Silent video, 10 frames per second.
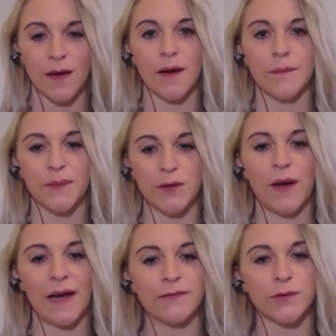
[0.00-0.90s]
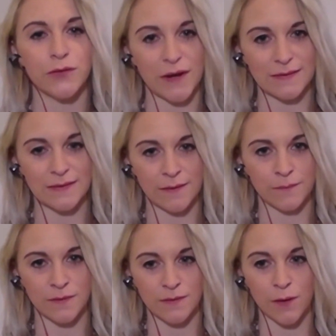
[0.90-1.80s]
Uh, but you have to address
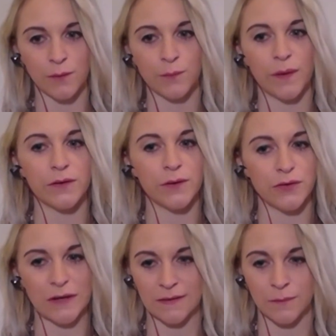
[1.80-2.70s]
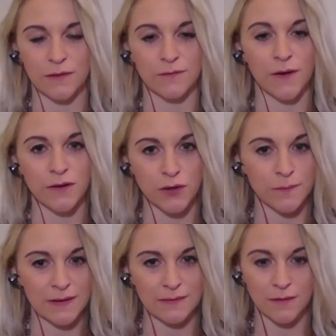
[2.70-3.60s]
them. So whether you address them with a functional
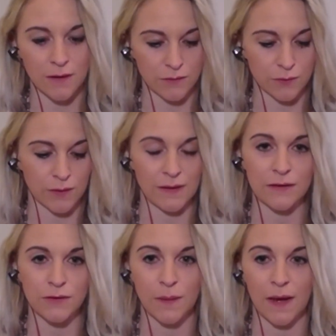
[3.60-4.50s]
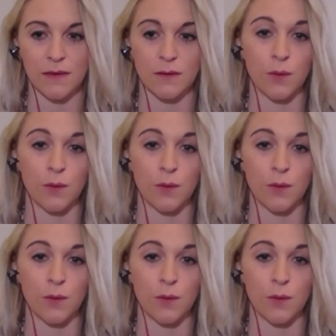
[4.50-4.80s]
medicine doctor or a naturopath